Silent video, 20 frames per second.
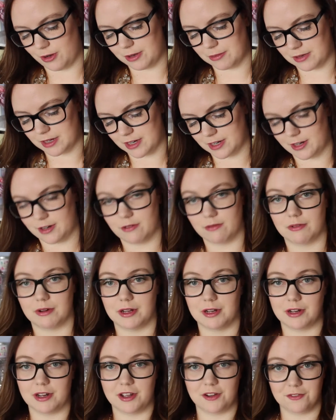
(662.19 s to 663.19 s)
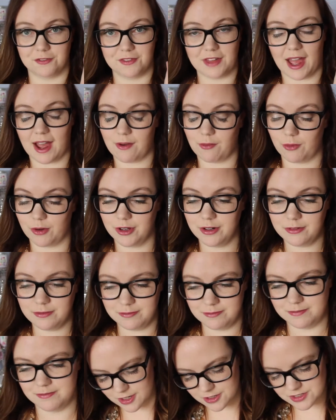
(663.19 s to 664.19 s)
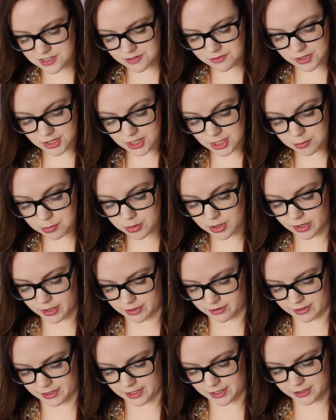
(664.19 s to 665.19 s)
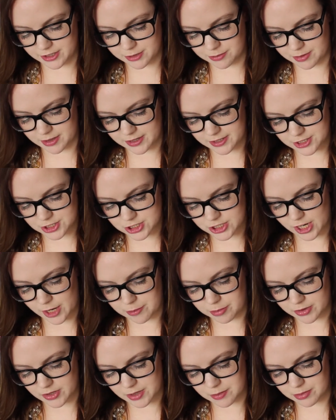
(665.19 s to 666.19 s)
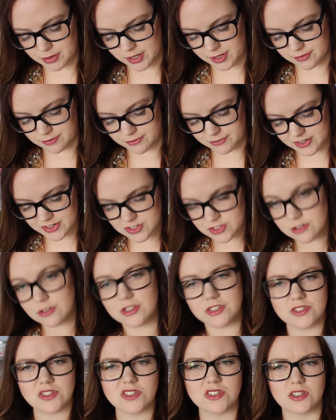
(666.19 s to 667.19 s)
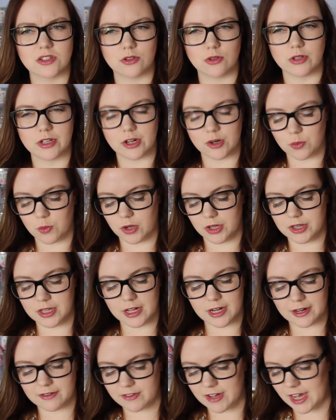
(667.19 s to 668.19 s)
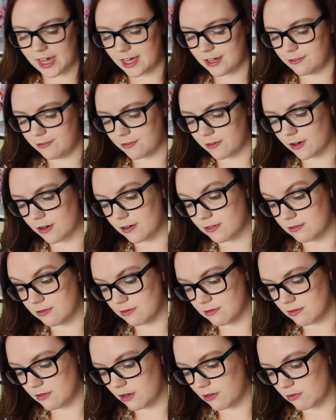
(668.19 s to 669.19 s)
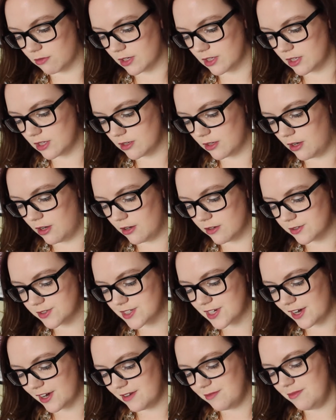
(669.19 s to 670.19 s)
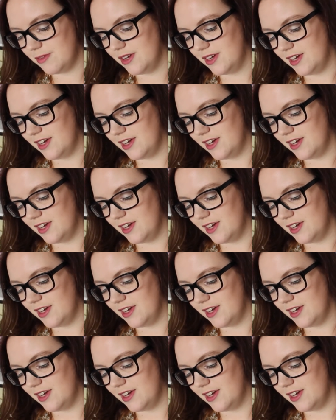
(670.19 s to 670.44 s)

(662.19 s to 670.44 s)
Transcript: I'm getting rid of that one. I also have a lip liner in here, the Body Shop Lip Line Fixer. This is the clear one that I've had for a really long time.